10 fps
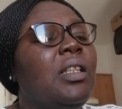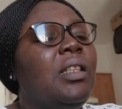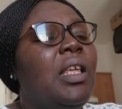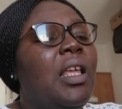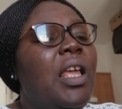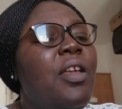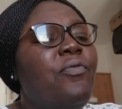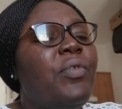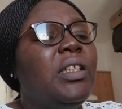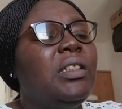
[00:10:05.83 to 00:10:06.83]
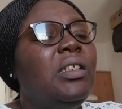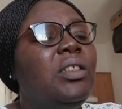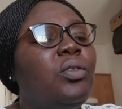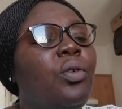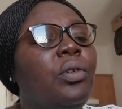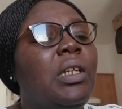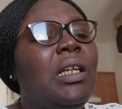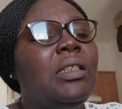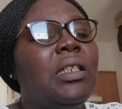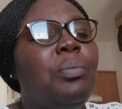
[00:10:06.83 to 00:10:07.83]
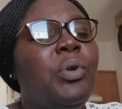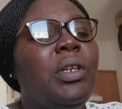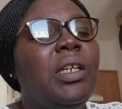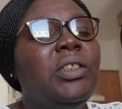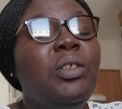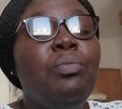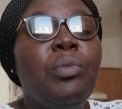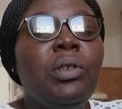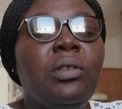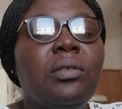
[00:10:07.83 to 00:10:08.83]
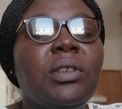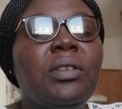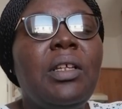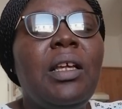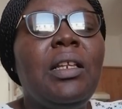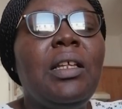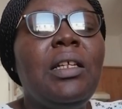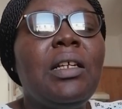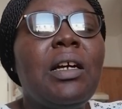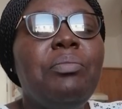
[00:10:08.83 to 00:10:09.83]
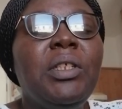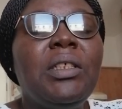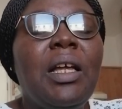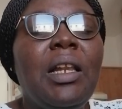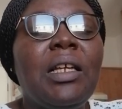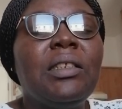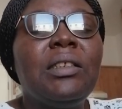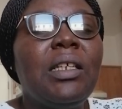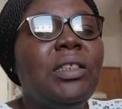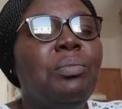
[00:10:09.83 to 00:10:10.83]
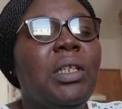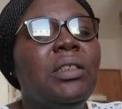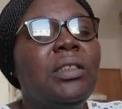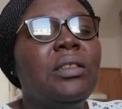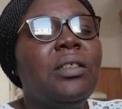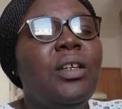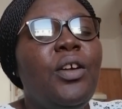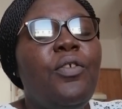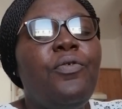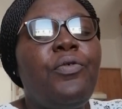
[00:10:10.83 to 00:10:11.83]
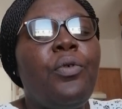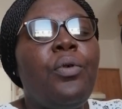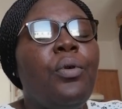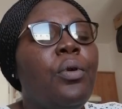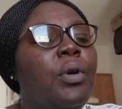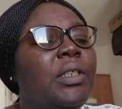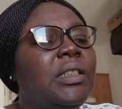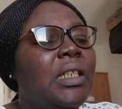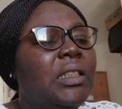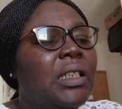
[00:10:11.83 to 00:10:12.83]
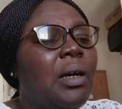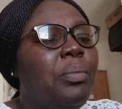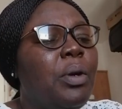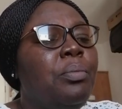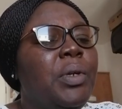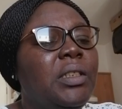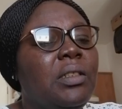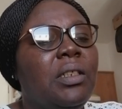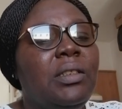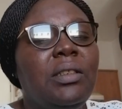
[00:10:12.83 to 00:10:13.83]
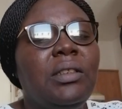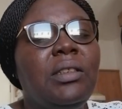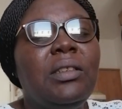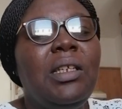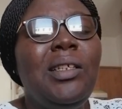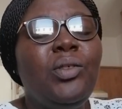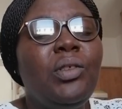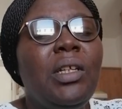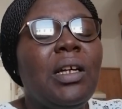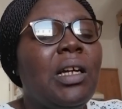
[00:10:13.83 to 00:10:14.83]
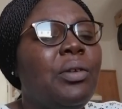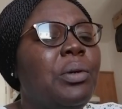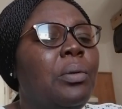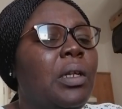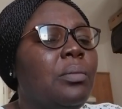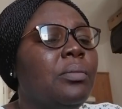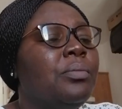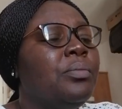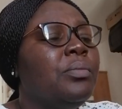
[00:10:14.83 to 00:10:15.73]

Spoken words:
The emphasis on entrepreneurship models and then capital assessments for startup businesses into the curriculum